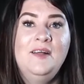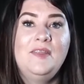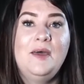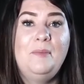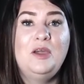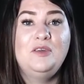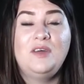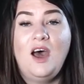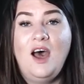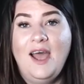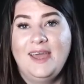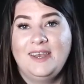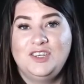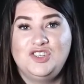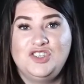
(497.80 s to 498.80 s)
They're both
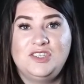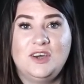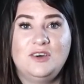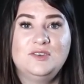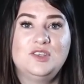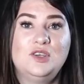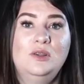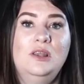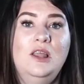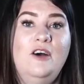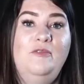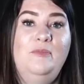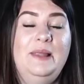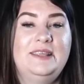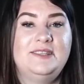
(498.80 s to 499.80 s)
high high energy dogs who
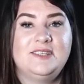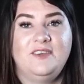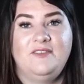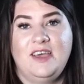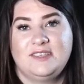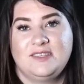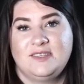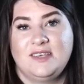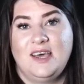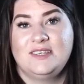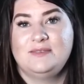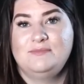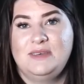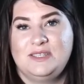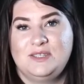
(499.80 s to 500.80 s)
love plenty of
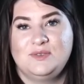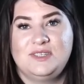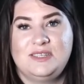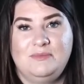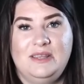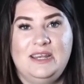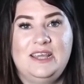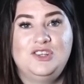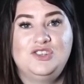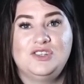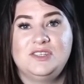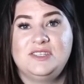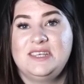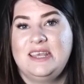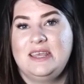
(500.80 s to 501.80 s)
exercise and mental
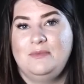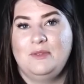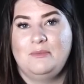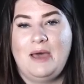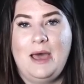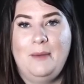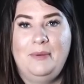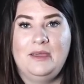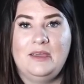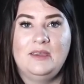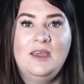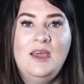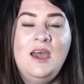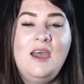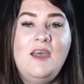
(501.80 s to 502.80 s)
stimulation to keep them
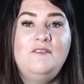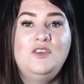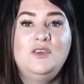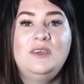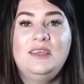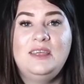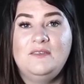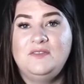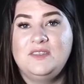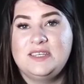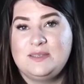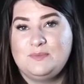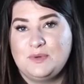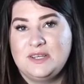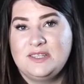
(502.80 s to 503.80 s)
happy. If you can give
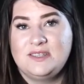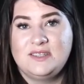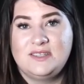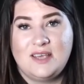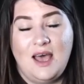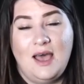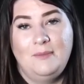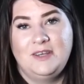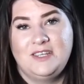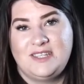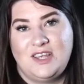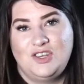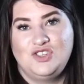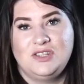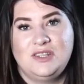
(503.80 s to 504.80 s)
these breeds the time and
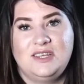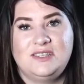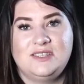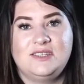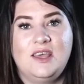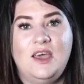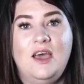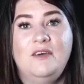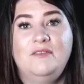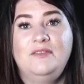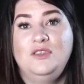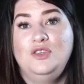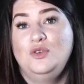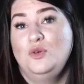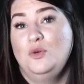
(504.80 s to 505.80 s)
attention they deserve,
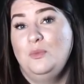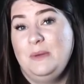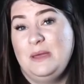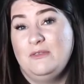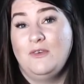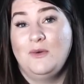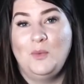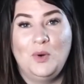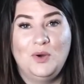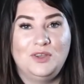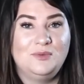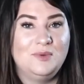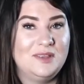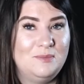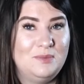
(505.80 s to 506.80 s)
you'll be
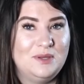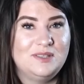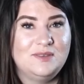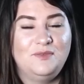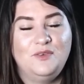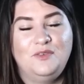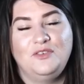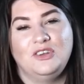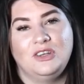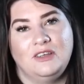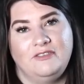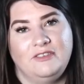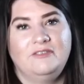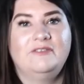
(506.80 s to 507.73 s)
rewarded with a beautiful, fun loving